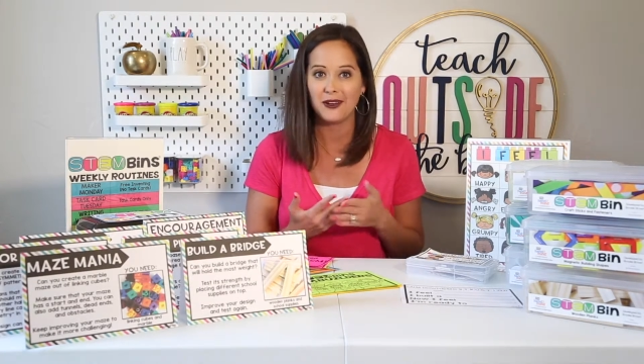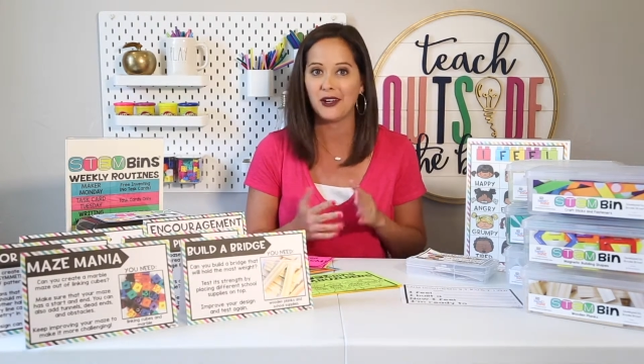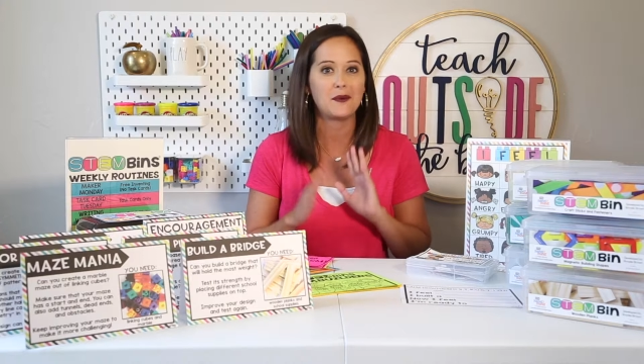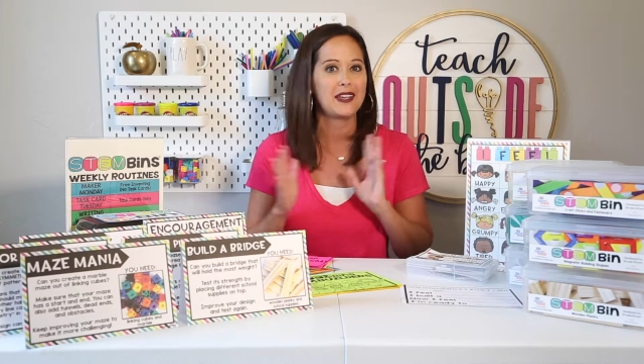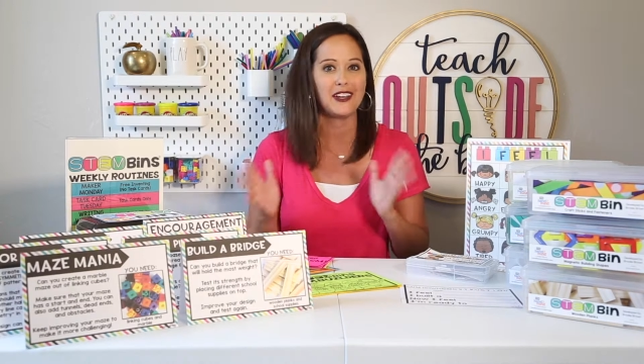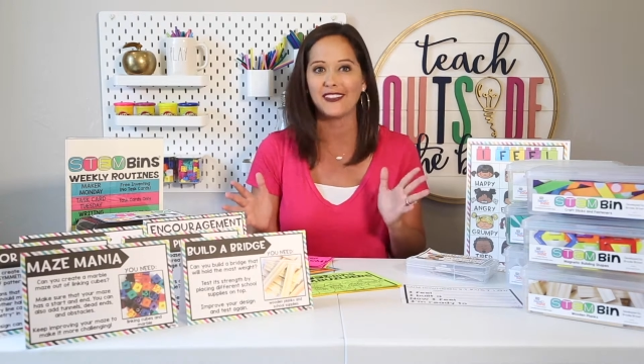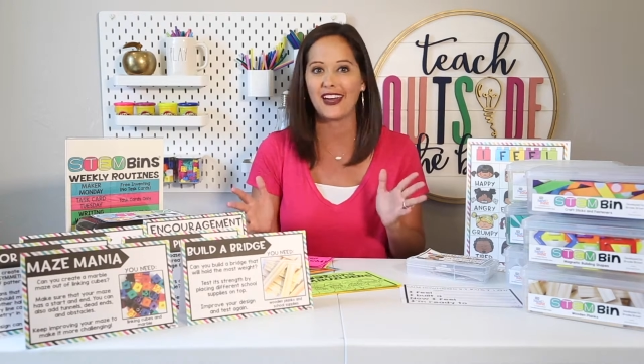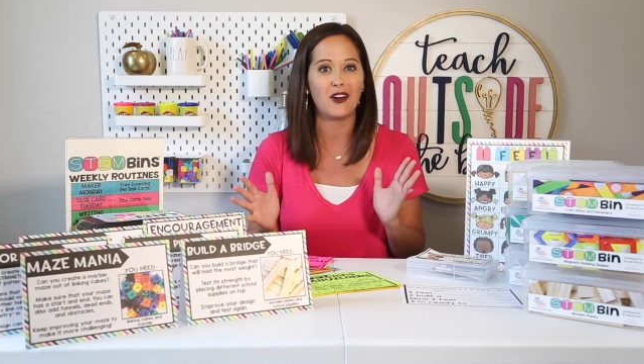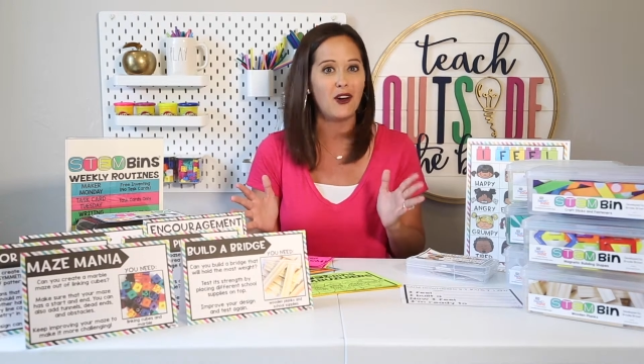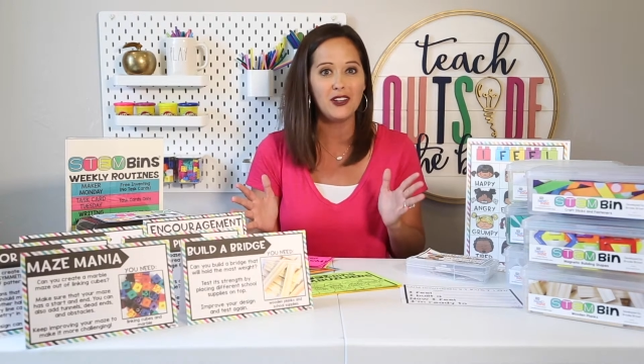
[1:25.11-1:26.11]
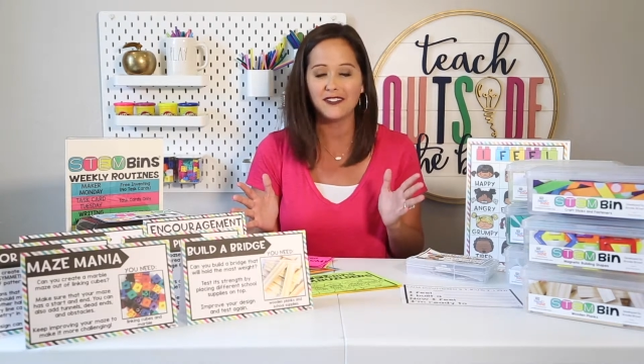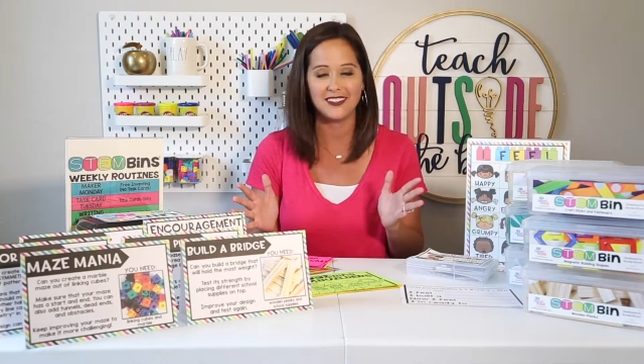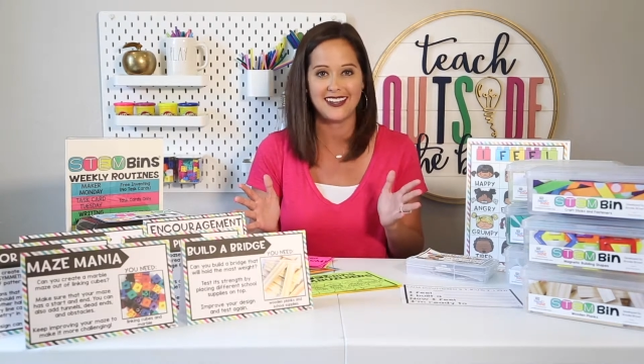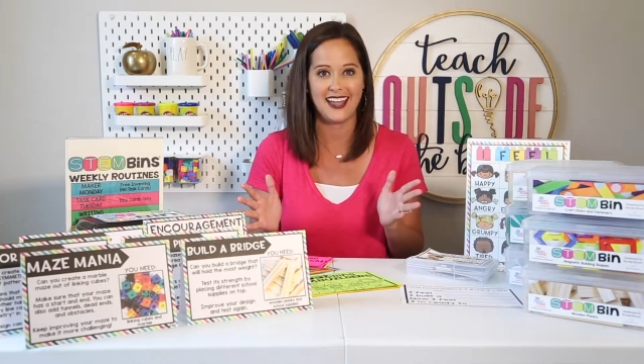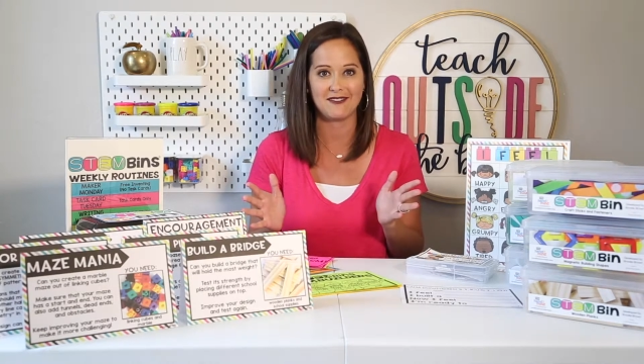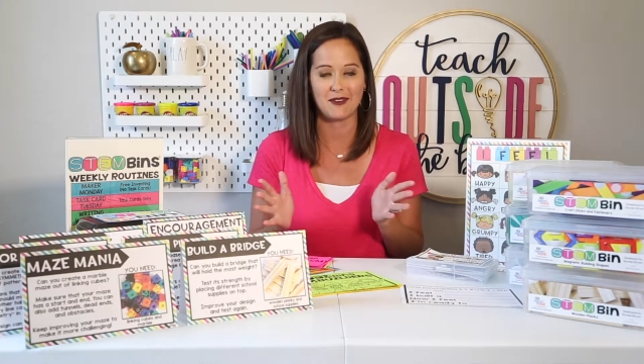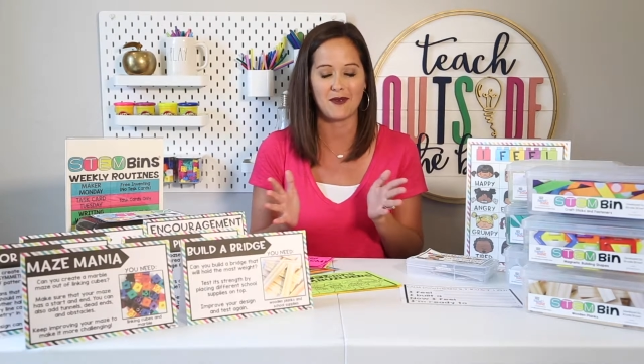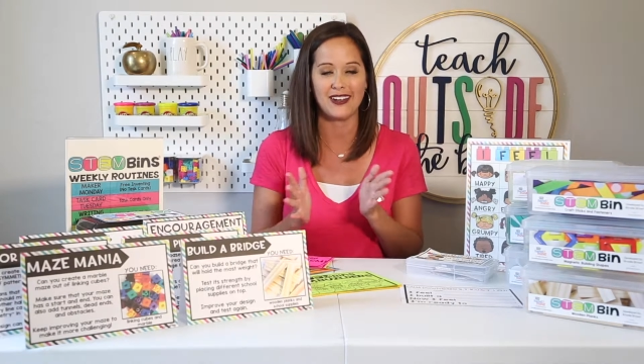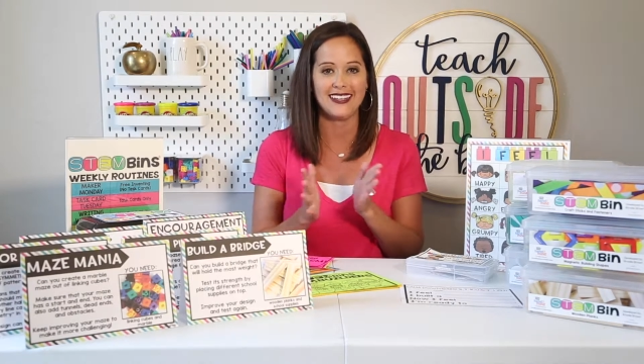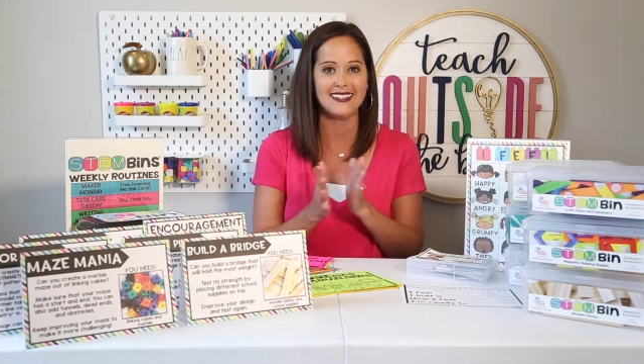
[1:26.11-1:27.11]
We know we hear that all of the time from
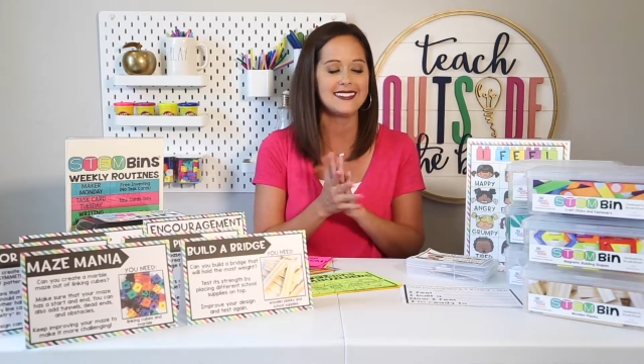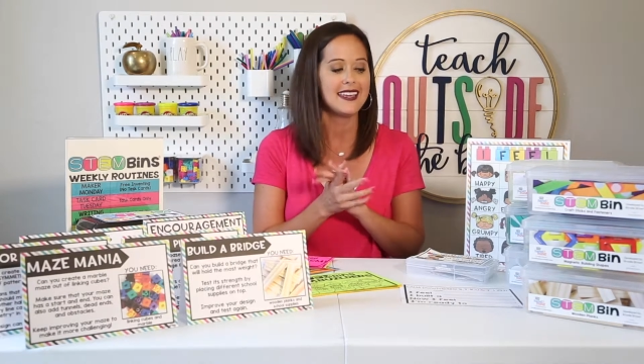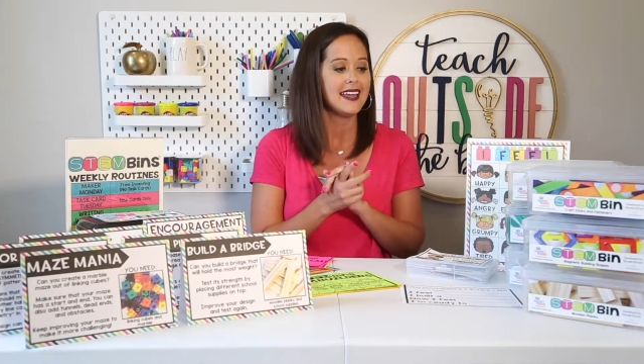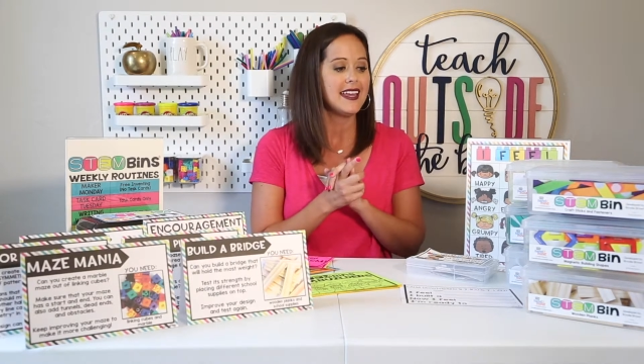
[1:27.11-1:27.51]
our kids.